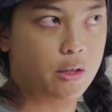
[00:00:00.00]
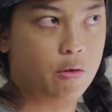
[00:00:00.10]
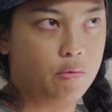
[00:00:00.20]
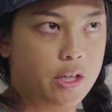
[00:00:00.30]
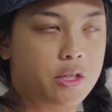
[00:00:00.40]

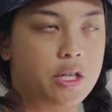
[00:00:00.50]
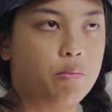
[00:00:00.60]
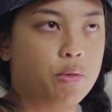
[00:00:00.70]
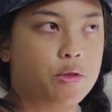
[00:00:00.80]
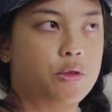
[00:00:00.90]
reach
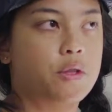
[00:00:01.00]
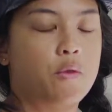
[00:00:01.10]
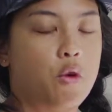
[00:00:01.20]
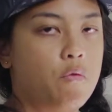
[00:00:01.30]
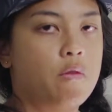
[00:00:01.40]
temperatures of
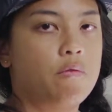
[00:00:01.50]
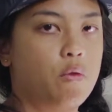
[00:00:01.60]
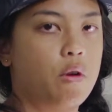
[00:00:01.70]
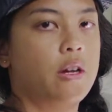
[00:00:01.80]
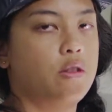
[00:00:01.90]
over
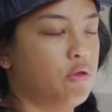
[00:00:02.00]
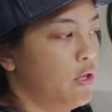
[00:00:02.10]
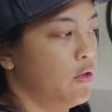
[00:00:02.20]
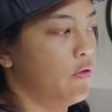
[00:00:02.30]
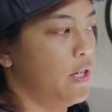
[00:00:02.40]
400
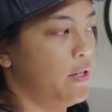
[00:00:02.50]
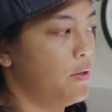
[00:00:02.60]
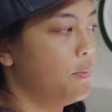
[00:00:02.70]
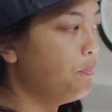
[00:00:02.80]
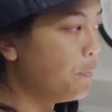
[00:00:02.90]

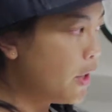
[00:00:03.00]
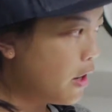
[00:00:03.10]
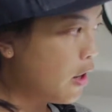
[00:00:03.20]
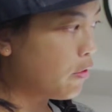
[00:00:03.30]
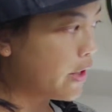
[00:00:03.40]
degrees.
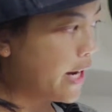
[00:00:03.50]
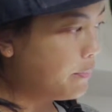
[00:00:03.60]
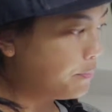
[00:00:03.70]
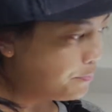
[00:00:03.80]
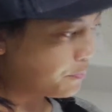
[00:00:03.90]
Okay,